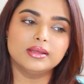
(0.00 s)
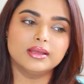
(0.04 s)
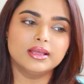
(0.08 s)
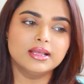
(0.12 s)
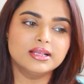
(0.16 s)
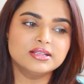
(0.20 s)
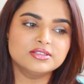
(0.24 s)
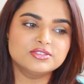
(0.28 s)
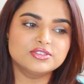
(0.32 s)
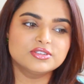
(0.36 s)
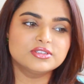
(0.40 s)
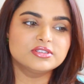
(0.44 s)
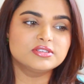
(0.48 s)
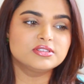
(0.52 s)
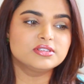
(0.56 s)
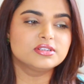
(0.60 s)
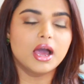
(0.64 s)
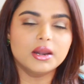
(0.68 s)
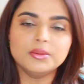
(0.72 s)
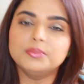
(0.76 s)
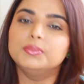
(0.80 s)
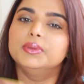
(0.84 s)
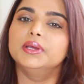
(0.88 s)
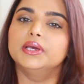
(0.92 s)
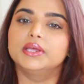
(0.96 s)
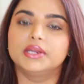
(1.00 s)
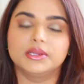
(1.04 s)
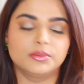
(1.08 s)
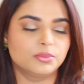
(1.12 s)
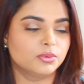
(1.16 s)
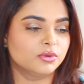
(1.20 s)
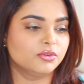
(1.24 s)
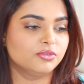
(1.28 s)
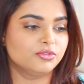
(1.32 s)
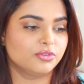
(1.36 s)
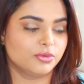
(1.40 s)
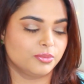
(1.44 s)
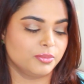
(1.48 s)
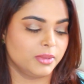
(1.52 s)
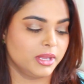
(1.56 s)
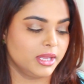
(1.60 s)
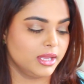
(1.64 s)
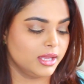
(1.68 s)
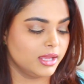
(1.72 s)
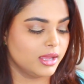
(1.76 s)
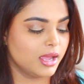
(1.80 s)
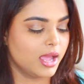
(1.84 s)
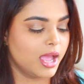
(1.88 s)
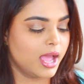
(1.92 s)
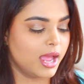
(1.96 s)
is just unbearable for
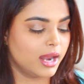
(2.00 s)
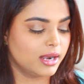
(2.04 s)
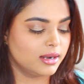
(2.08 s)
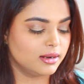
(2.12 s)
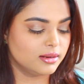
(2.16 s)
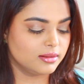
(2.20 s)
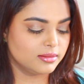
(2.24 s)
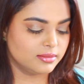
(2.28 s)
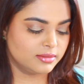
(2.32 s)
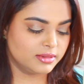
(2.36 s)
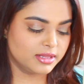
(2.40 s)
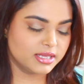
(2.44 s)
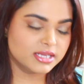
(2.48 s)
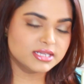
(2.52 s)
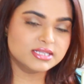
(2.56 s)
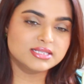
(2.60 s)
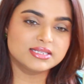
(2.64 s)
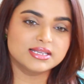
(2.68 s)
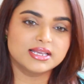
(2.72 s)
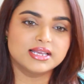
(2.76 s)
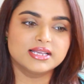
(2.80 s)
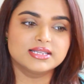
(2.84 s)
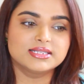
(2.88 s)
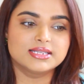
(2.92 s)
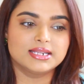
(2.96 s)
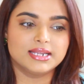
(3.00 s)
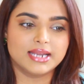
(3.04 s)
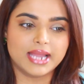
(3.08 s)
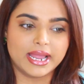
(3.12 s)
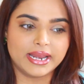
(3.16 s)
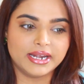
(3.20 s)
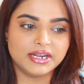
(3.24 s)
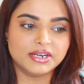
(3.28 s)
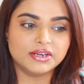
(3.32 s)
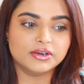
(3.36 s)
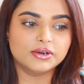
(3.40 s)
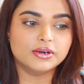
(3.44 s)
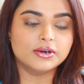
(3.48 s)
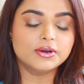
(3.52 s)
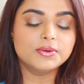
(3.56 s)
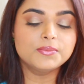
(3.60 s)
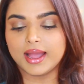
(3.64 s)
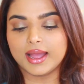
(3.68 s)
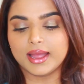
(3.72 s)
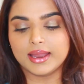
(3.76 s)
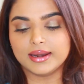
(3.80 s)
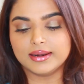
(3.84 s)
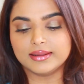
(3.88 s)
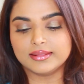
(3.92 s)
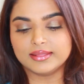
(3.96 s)
me, and this is lighter
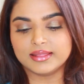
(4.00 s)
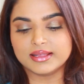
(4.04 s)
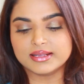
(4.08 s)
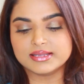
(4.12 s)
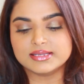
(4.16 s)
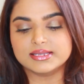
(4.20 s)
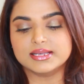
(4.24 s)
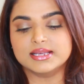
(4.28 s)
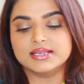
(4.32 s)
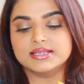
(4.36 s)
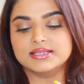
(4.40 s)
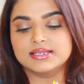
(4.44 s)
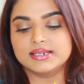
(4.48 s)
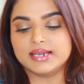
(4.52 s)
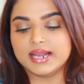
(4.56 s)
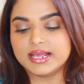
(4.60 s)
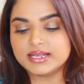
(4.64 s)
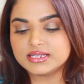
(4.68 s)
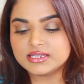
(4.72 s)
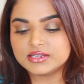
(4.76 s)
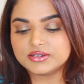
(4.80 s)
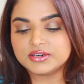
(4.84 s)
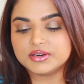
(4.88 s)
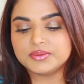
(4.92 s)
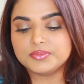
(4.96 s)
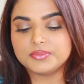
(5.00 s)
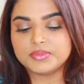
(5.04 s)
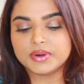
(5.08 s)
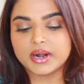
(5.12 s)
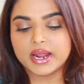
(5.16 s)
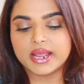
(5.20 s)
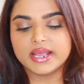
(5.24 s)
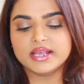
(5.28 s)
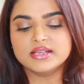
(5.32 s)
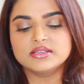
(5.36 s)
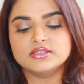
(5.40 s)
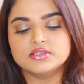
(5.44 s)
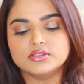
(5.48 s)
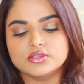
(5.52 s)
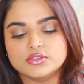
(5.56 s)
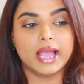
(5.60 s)
and this is lesser in price.